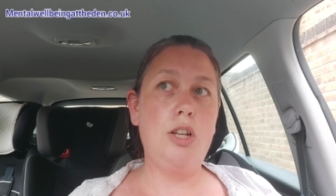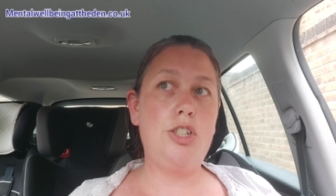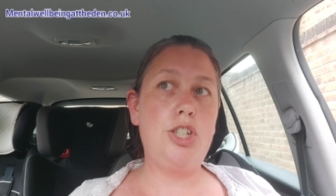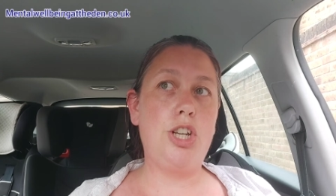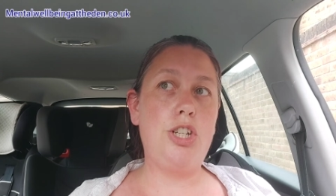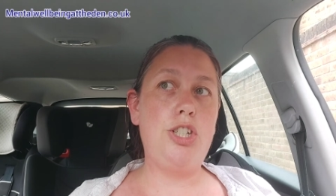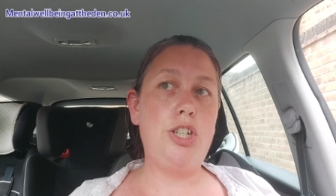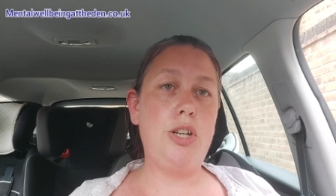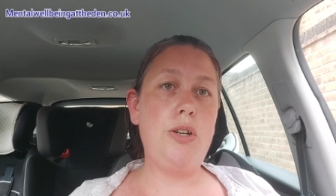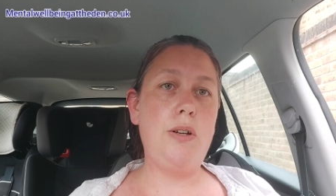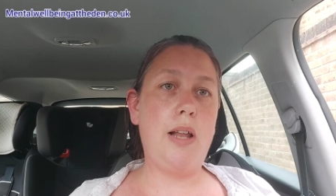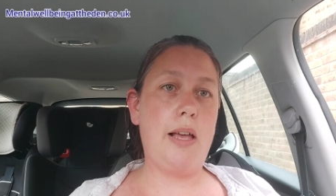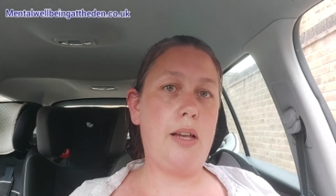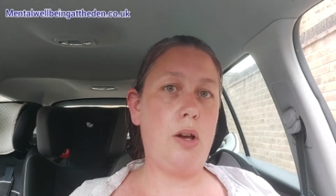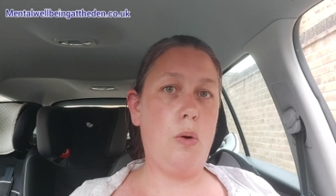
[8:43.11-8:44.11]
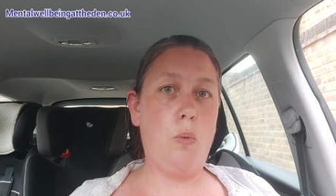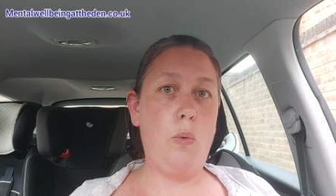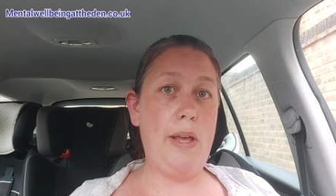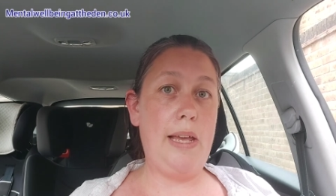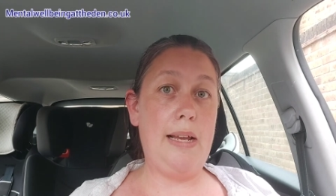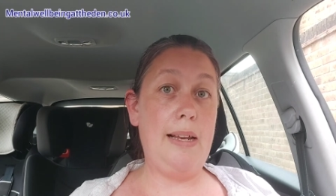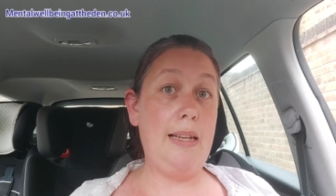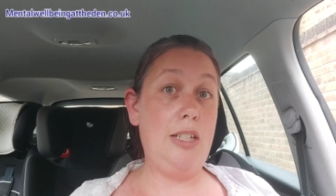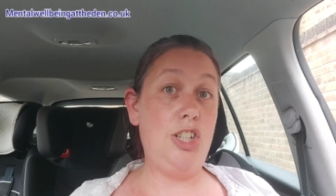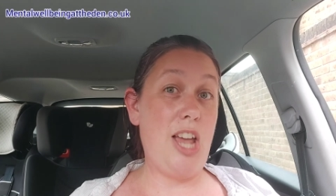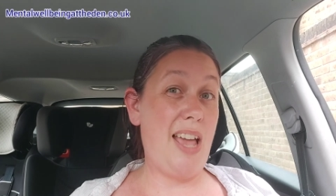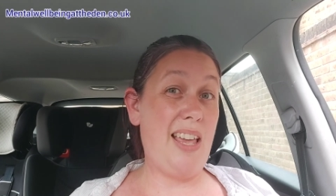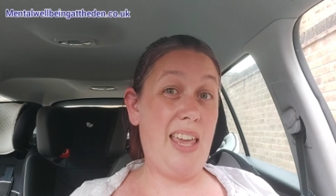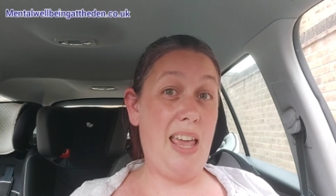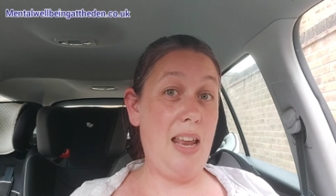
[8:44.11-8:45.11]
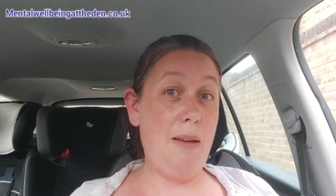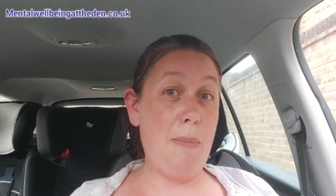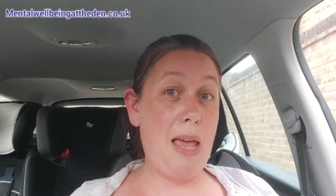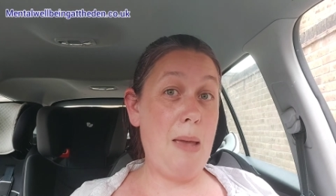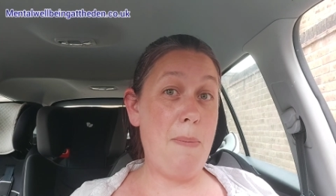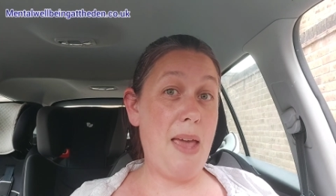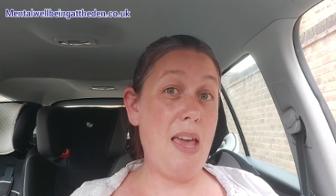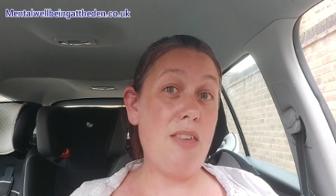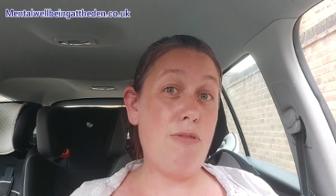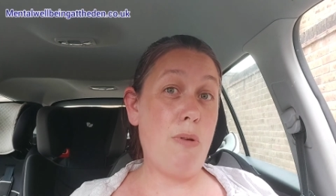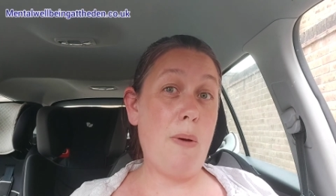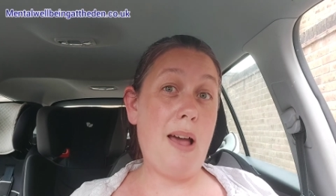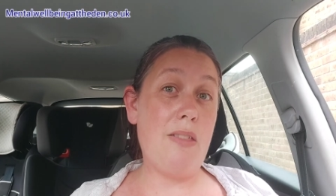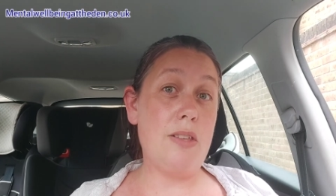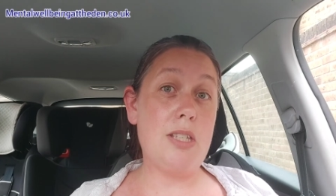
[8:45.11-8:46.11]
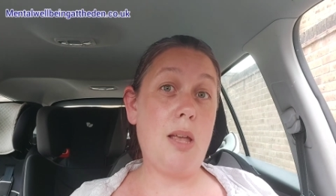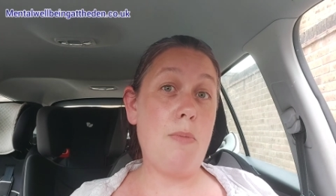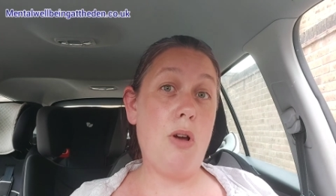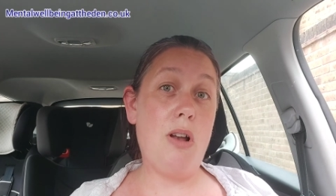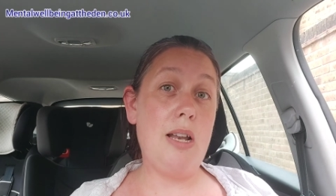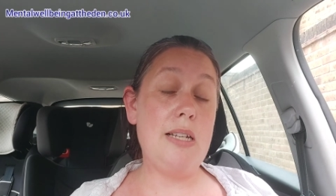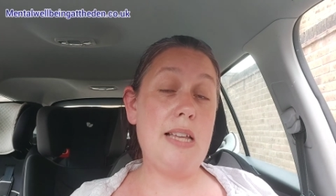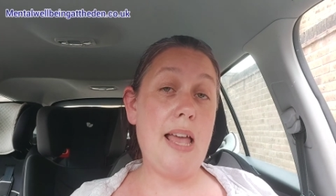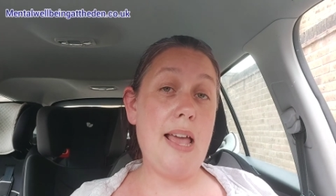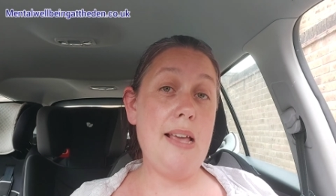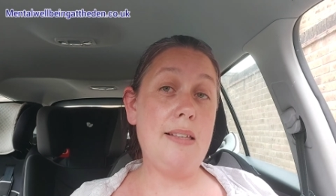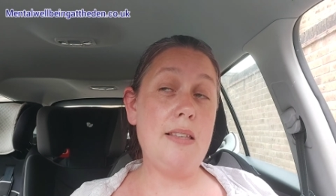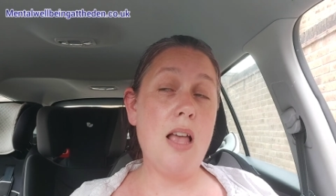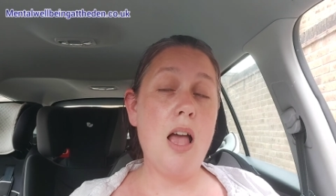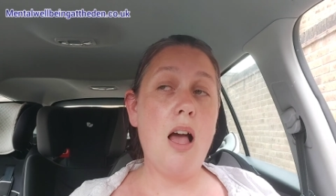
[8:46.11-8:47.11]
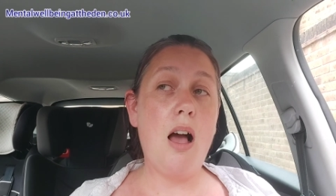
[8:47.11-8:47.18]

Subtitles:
to do like a weekly check-in maybe throughout the summer holidays.